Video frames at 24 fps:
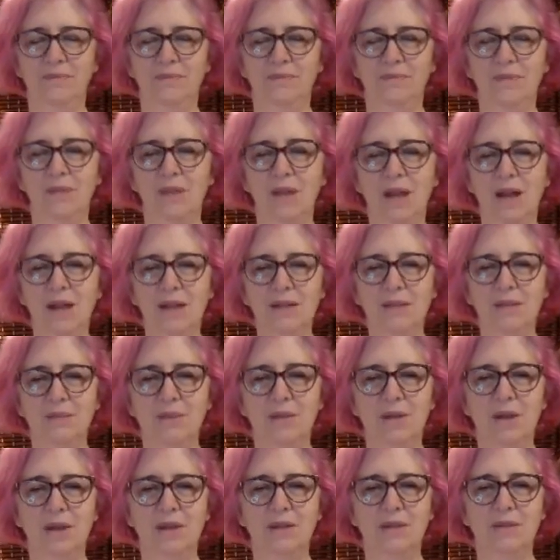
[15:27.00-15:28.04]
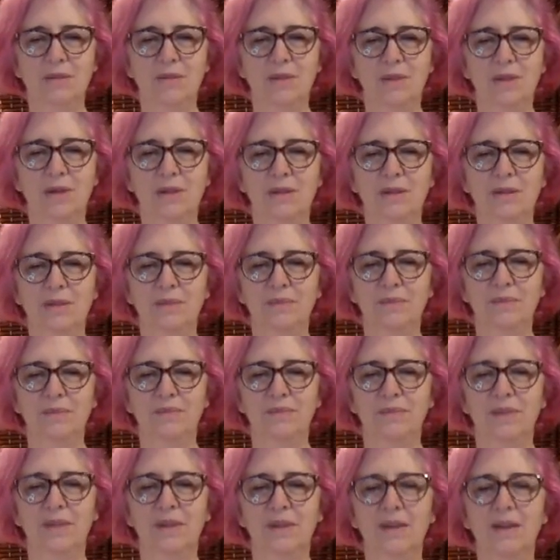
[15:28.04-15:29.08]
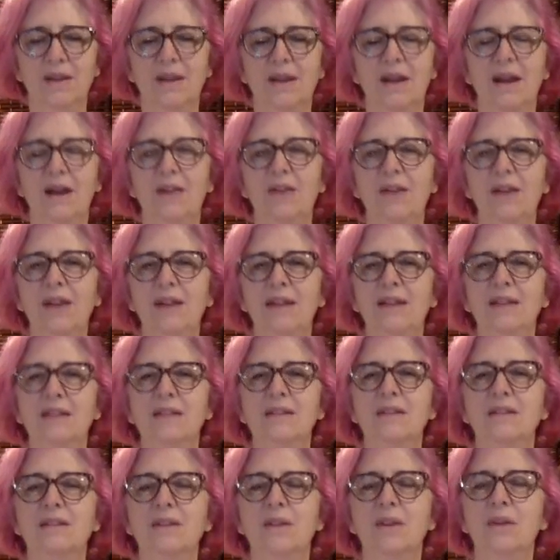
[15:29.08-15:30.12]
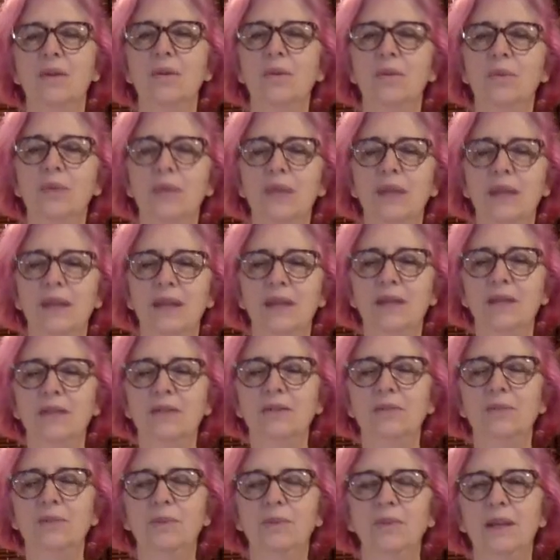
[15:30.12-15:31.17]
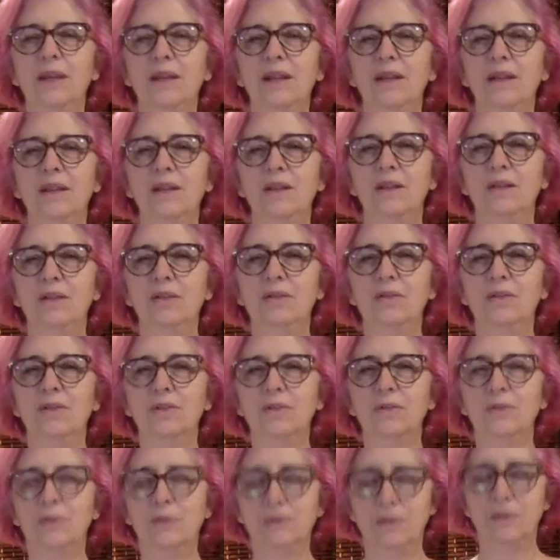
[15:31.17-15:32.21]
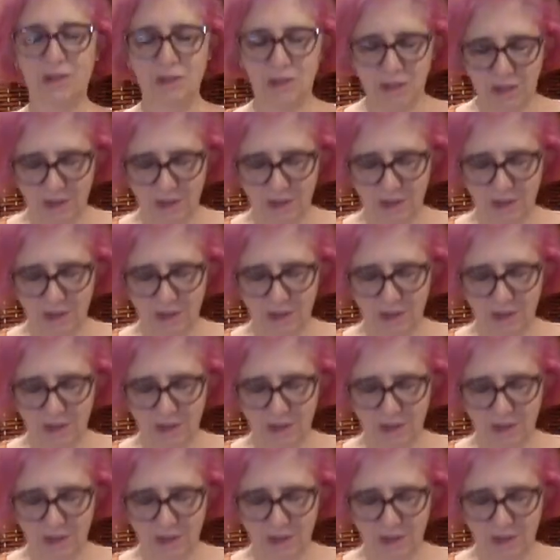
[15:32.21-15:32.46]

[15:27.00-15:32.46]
Awesome, awesome, awesome. All right, so we get into beginning of the universe position.